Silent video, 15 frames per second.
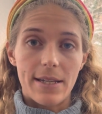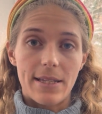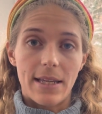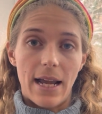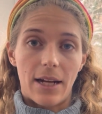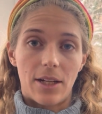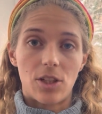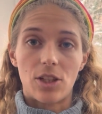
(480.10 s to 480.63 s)
that
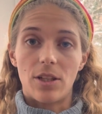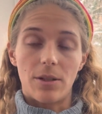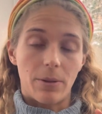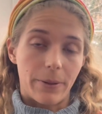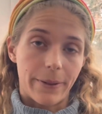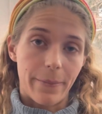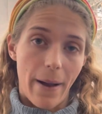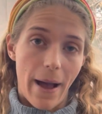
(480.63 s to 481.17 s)
actually they weren't
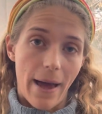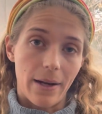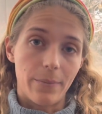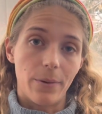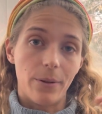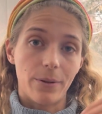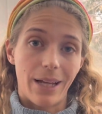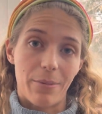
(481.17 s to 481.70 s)

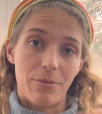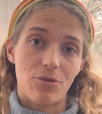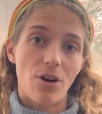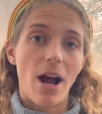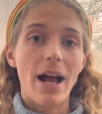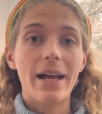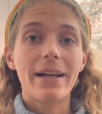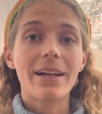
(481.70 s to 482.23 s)
compatible, kept
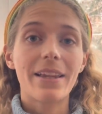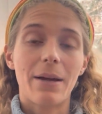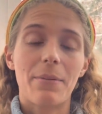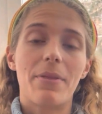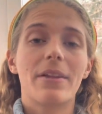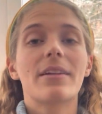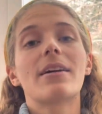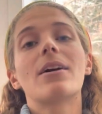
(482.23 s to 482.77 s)
trying, kept
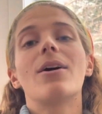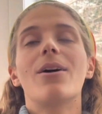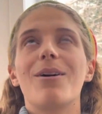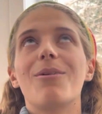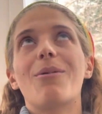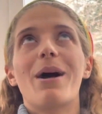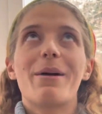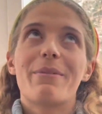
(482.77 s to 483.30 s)
thinking, oh,
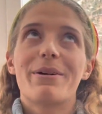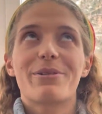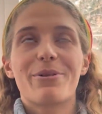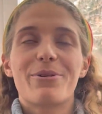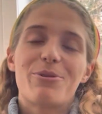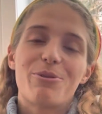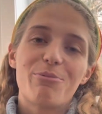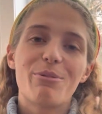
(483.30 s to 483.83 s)
why am I so
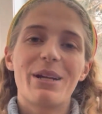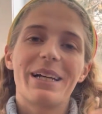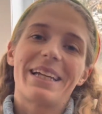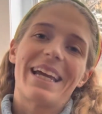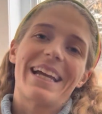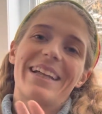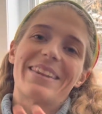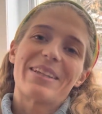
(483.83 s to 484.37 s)
stupid? I
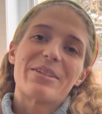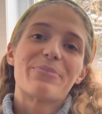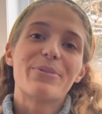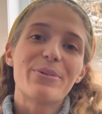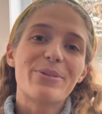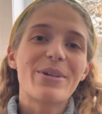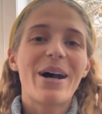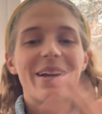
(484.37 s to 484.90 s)
can't get these
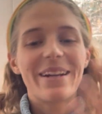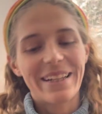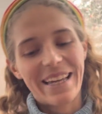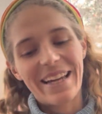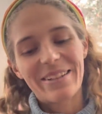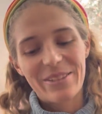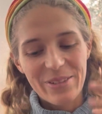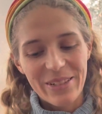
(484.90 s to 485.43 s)
boots on. I
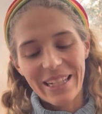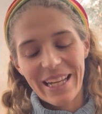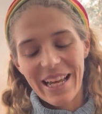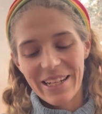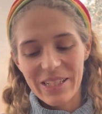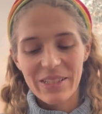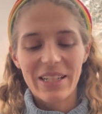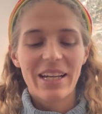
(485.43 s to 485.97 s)
can't do
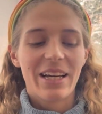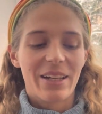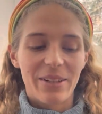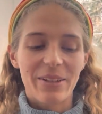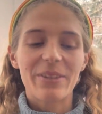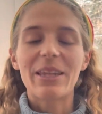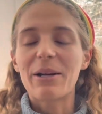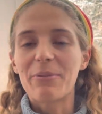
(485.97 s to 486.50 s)
it.
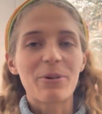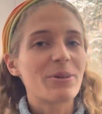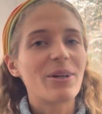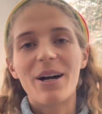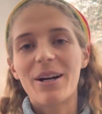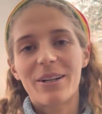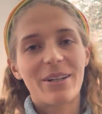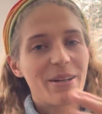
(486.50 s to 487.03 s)
They were
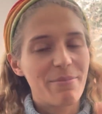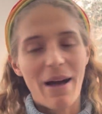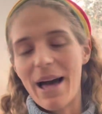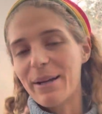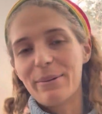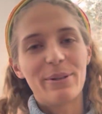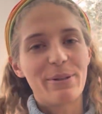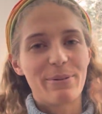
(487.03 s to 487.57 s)
not
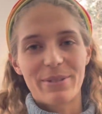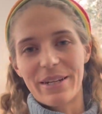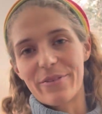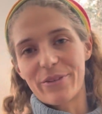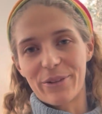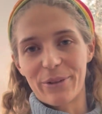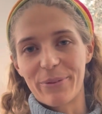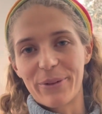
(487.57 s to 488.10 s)
compatible. It was never
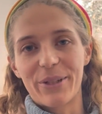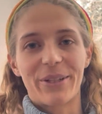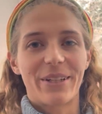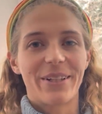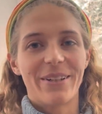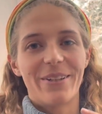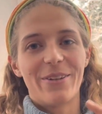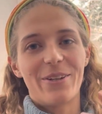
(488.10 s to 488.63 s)
going to work.
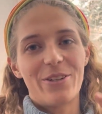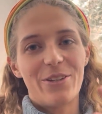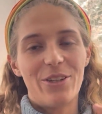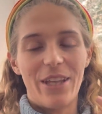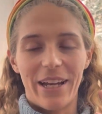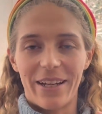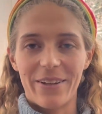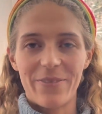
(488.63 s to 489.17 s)

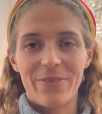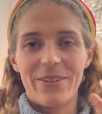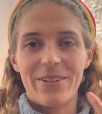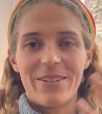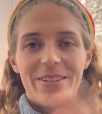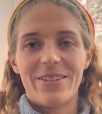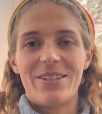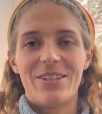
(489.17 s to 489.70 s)
Like,
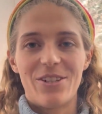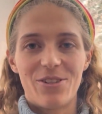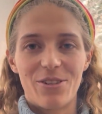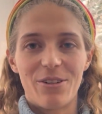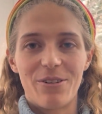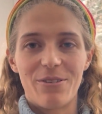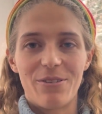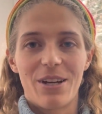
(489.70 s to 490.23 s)
she
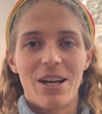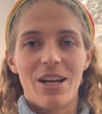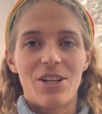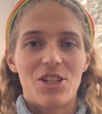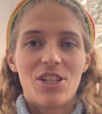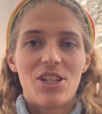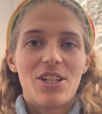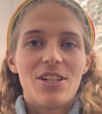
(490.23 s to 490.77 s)

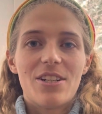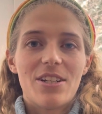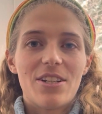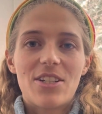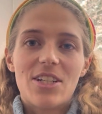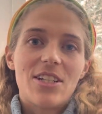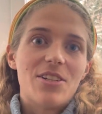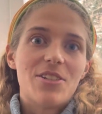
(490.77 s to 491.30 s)

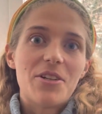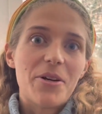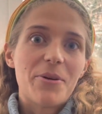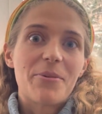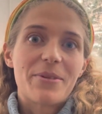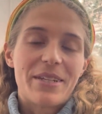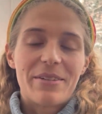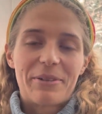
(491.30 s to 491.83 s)
didn't know it
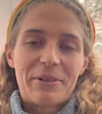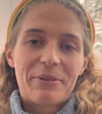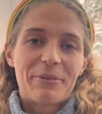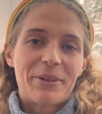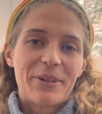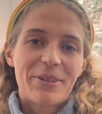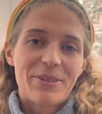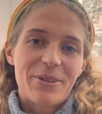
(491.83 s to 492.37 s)
was never going to
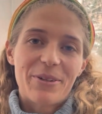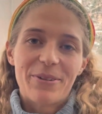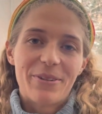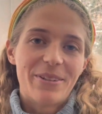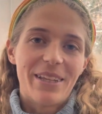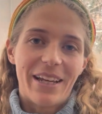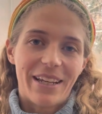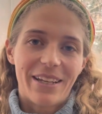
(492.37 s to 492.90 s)
work. So
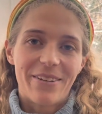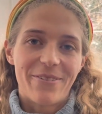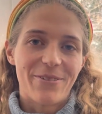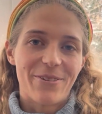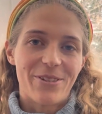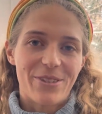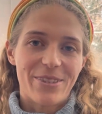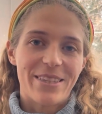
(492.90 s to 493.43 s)
like,
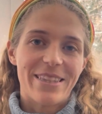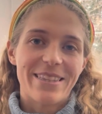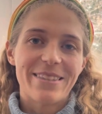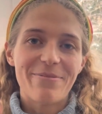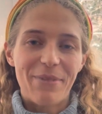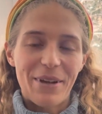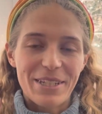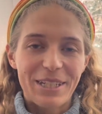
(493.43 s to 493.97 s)

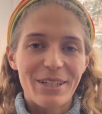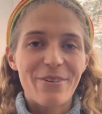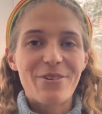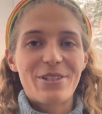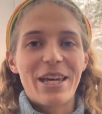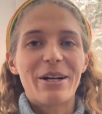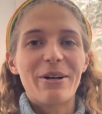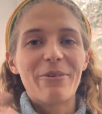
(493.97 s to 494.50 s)
basically, if you
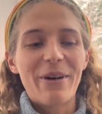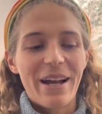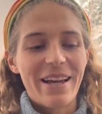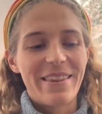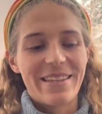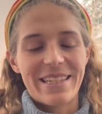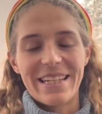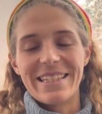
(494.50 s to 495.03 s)
take away
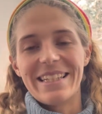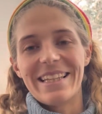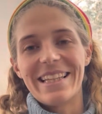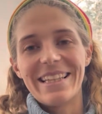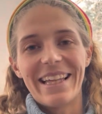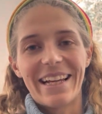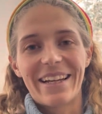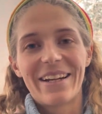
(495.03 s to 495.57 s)
this idea that
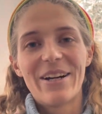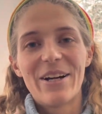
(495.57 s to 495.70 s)
like